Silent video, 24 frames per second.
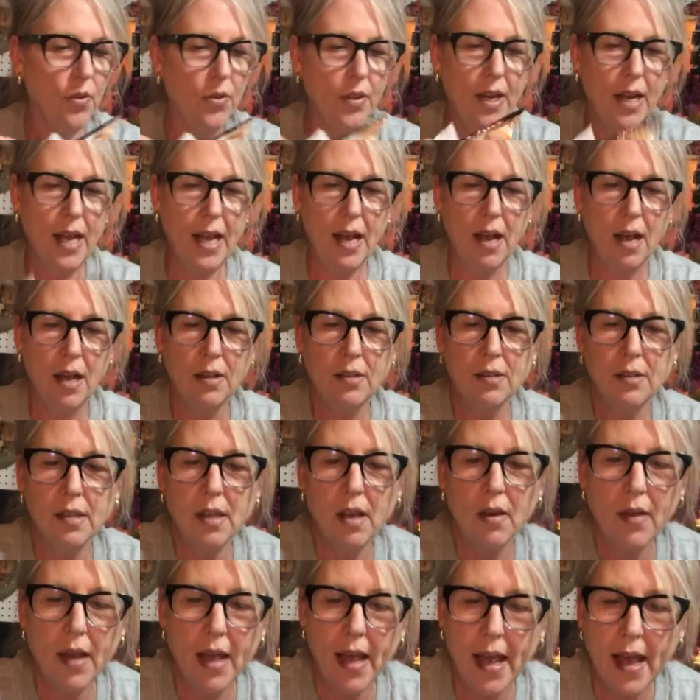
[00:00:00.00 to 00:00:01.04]
then I also
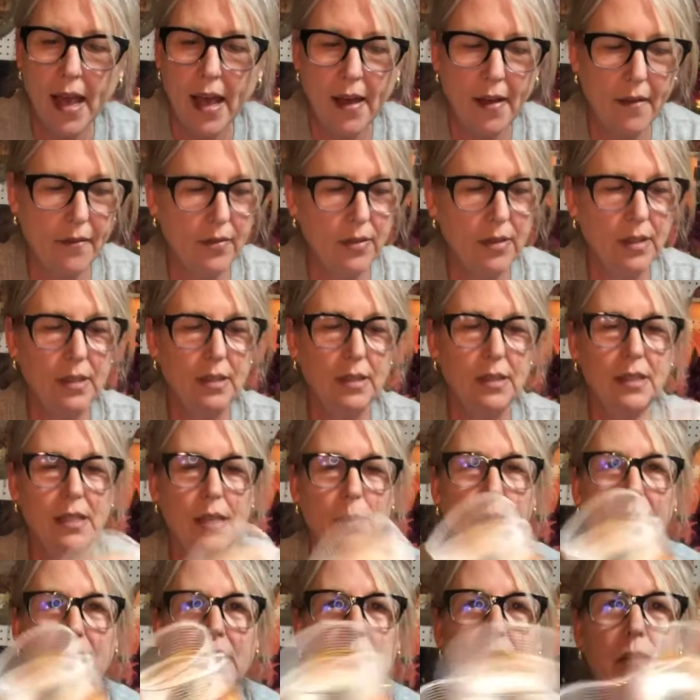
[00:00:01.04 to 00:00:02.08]
have
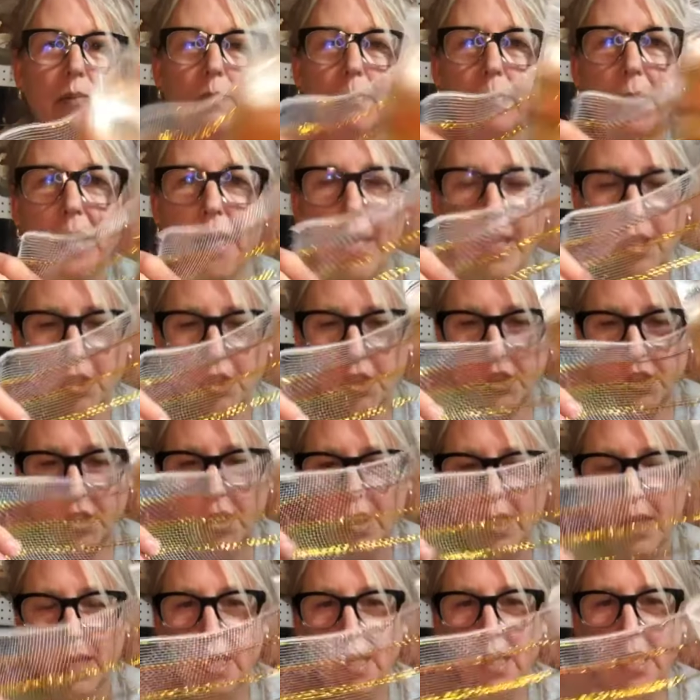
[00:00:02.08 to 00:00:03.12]
some of this mesh.
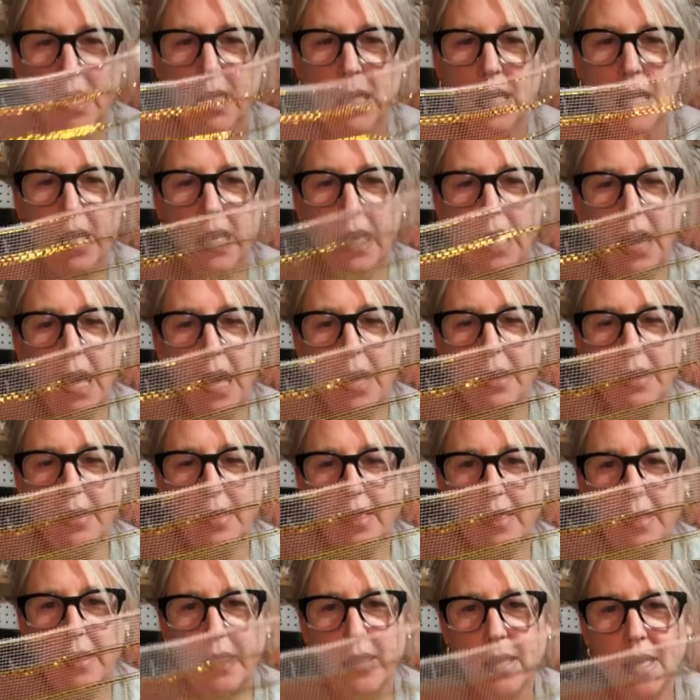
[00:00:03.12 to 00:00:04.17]
And I
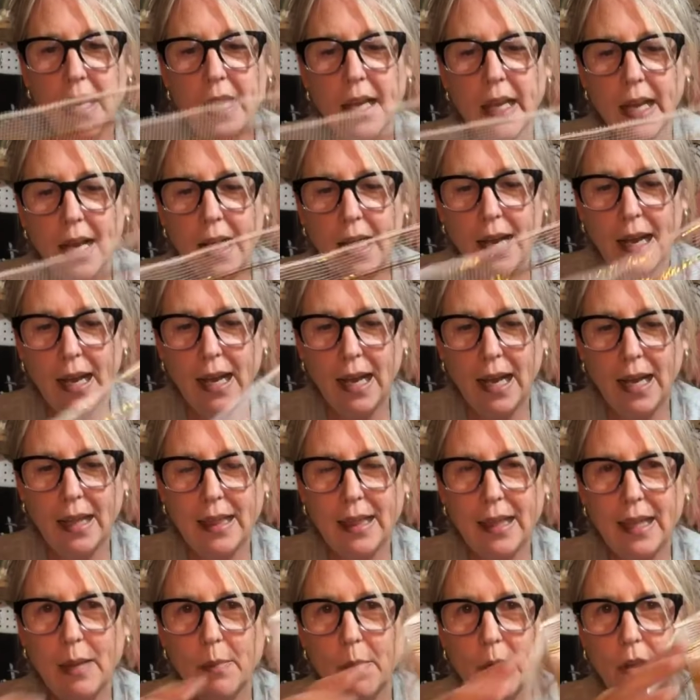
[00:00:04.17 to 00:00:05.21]
think I'm
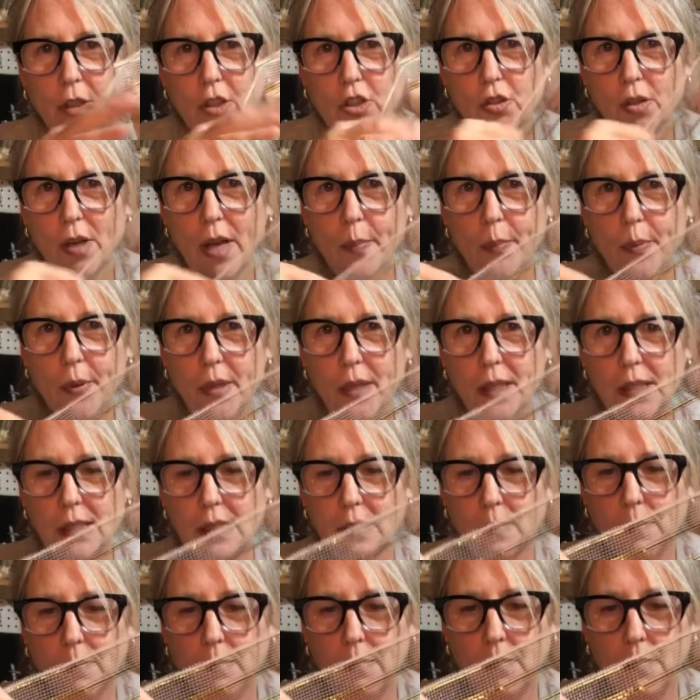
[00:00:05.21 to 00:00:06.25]
going to try putting
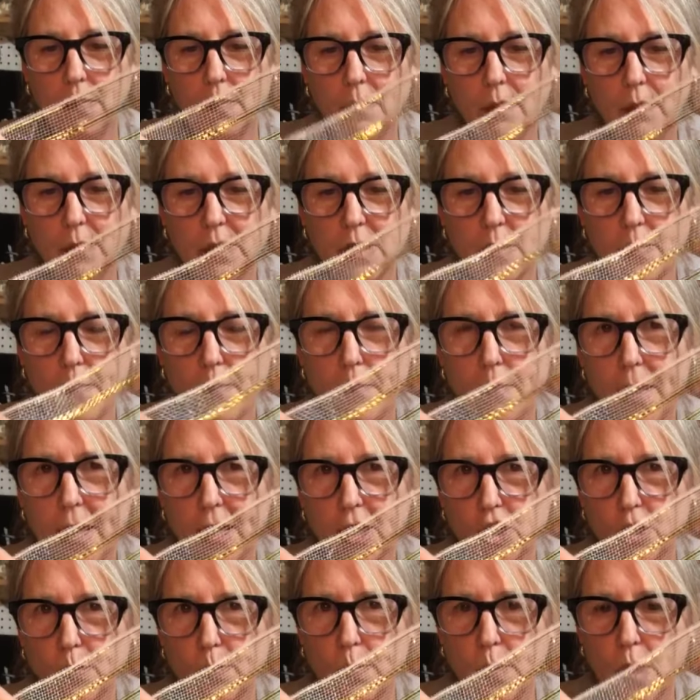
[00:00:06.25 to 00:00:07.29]
some
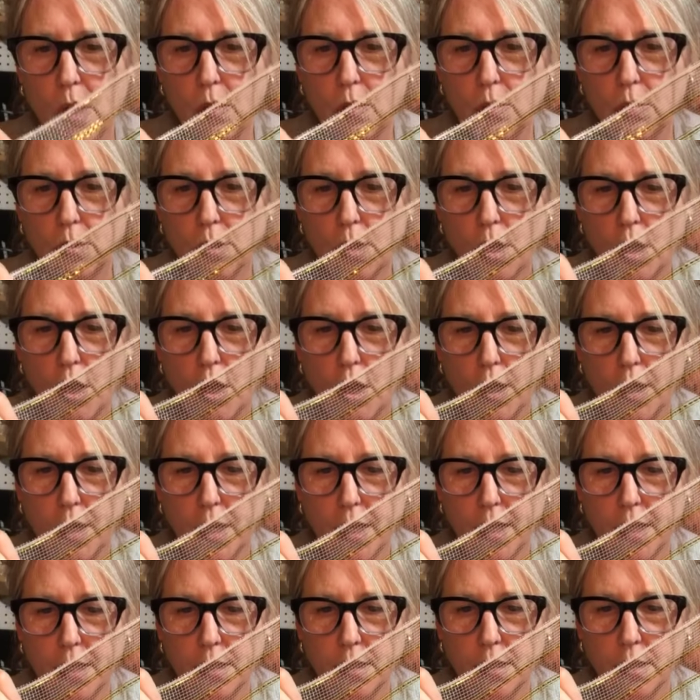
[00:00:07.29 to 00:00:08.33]
mesh bows on
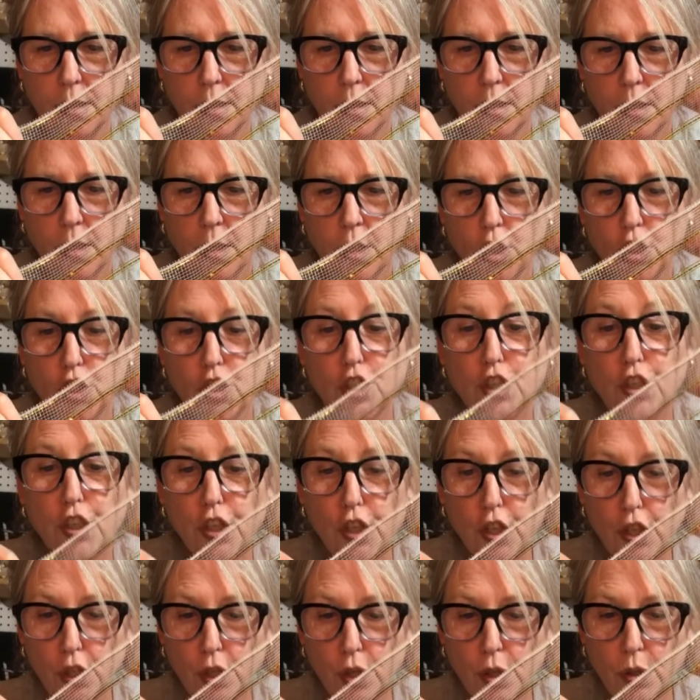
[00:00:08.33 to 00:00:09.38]
it
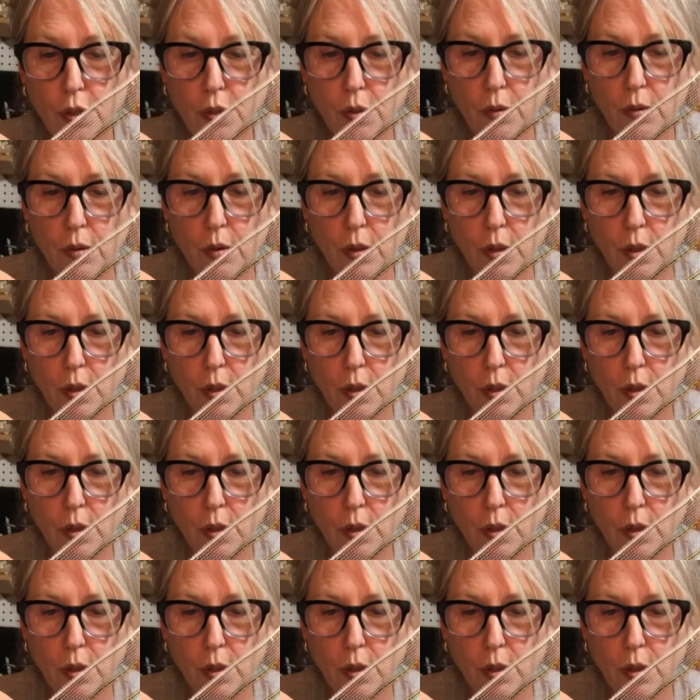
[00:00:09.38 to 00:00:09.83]
too.